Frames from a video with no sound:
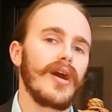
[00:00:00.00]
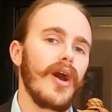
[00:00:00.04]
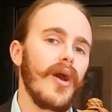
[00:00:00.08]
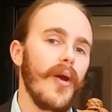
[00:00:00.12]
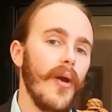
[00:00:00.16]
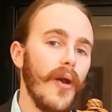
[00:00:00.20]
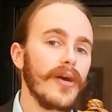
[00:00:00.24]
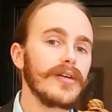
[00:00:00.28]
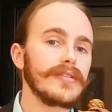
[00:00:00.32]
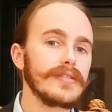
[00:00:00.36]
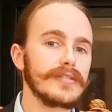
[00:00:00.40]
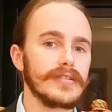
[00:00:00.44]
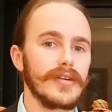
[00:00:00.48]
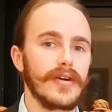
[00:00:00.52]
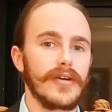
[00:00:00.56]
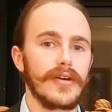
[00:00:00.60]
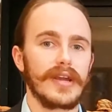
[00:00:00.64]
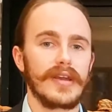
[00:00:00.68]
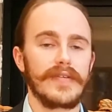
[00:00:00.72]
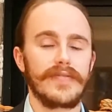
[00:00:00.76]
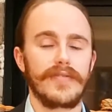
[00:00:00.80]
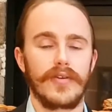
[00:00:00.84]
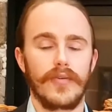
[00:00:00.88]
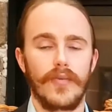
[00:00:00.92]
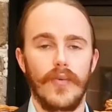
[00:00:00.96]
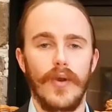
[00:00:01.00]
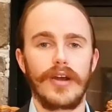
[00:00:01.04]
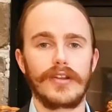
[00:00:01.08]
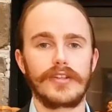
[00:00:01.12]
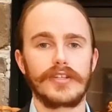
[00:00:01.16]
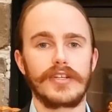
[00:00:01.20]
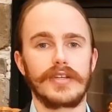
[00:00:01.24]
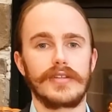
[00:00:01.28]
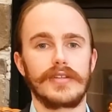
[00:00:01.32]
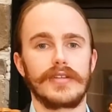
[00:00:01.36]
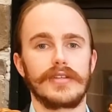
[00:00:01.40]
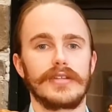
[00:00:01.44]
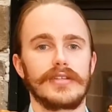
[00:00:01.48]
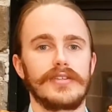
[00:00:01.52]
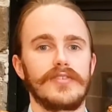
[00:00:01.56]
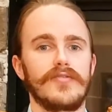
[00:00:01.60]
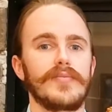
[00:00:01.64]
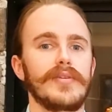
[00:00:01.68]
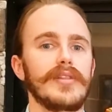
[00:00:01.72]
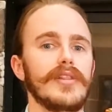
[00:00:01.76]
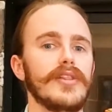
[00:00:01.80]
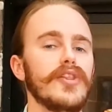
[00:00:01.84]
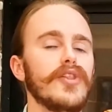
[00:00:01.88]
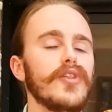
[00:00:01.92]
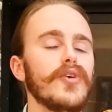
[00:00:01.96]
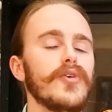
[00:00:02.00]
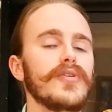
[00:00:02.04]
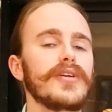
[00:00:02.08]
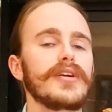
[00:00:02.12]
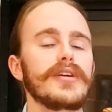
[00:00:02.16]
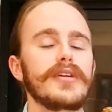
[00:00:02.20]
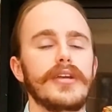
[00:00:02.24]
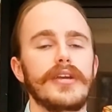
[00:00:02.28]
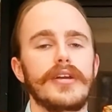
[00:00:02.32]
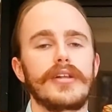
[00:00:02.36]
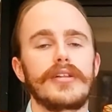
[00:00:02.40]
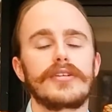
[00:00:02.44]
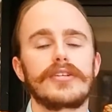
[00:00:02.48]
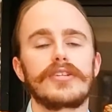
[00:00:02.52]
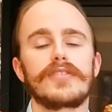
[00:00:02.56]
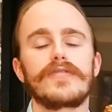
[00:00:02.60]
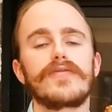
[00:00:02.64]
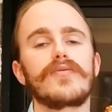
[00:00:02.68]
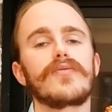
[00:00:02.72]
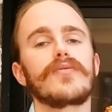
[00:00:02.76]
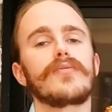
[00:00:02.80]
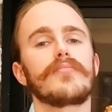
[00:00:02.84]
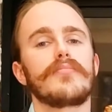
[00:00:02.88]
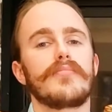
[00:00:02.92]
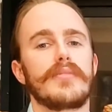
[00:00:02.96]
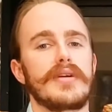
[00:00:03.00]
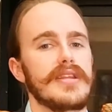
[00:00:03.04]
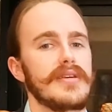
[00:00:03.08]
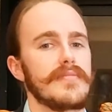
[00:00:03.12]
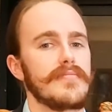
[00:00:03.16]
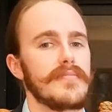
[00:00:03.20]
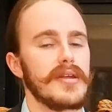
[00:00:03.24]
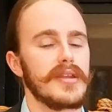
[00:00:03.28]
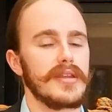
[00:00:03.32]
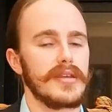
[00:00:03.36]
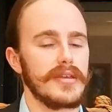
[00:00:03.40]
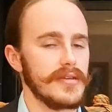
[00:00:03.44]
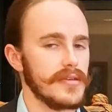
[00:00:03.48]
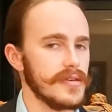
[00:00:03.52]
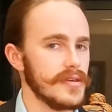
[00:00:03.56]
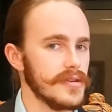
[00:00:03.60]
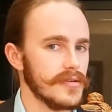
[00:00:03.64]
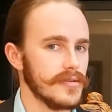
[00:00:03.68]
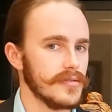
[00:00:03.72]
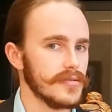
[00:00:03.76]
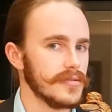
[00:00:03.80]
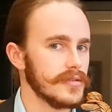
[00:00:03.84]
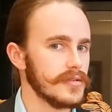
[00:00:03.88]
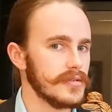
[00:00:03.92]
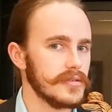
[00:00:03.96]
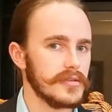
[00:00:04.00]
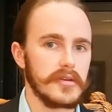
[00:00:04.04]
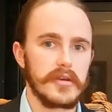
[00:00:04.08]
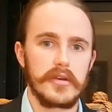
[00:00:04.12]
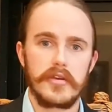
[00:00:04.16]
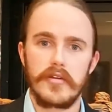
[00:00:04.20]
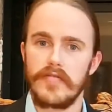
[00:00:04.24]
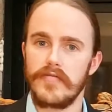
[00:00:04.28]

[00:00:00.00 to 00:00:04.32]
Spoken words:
Odds are, if you're watching this, you've been learning English for many, many years.